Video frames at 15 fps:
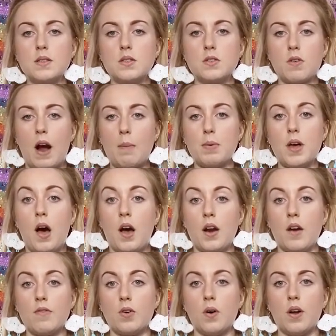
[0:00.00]
scrap
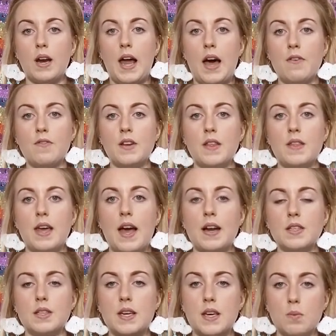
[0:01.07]
yarn I've got left at the
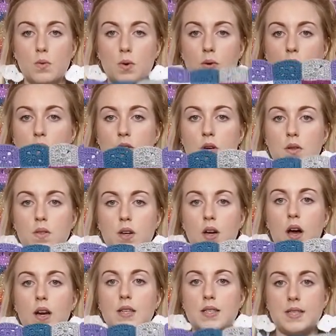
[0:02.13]
end that will suit the
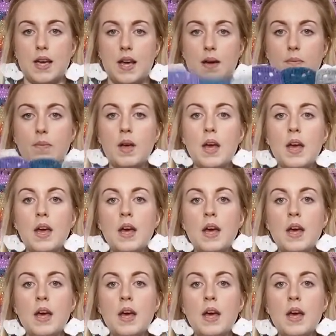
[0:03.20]
colour scheme.